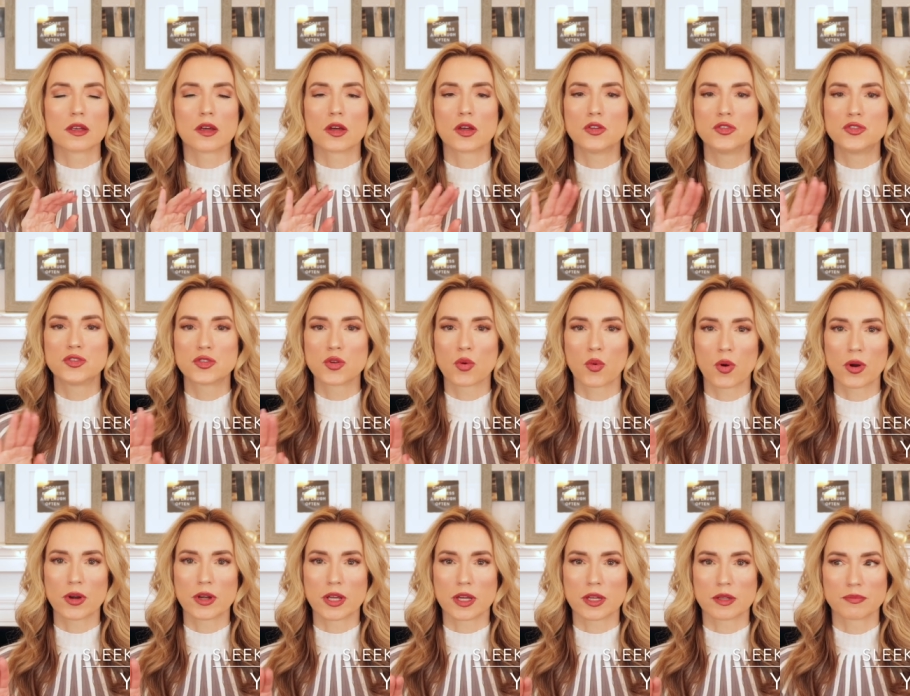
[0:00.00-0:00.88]

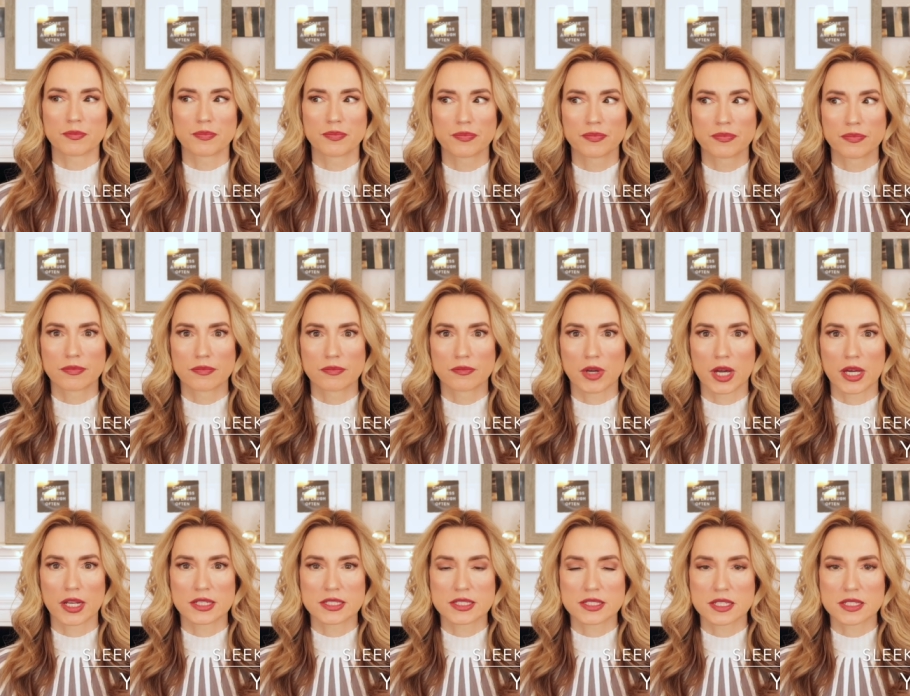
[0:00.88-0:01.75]
Adored it,
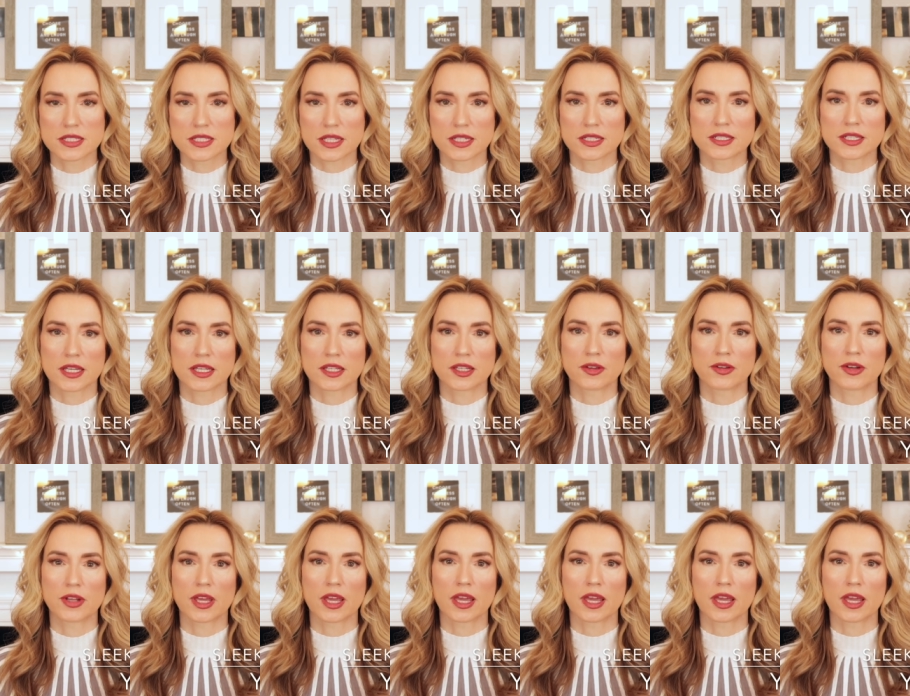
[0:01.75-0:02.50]
but it's discontinued,